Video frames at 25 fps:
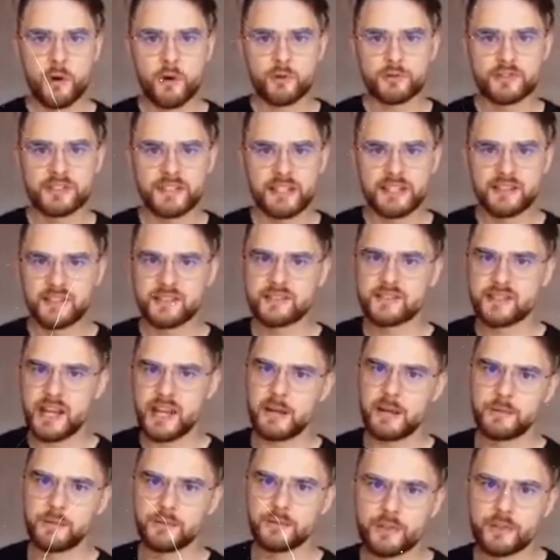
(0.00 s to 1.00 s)
mostly
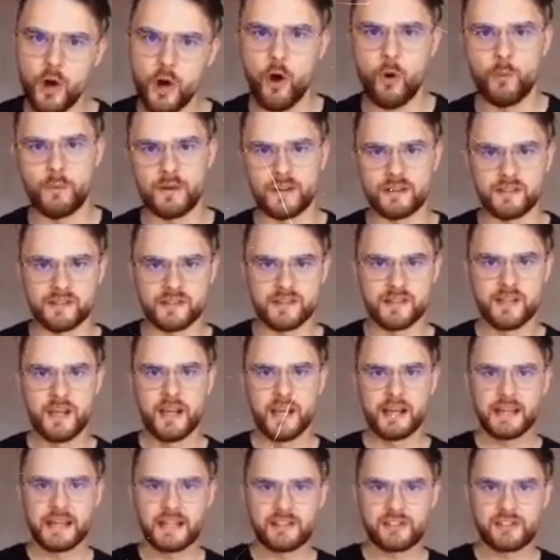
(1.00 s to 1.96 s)
disabled comments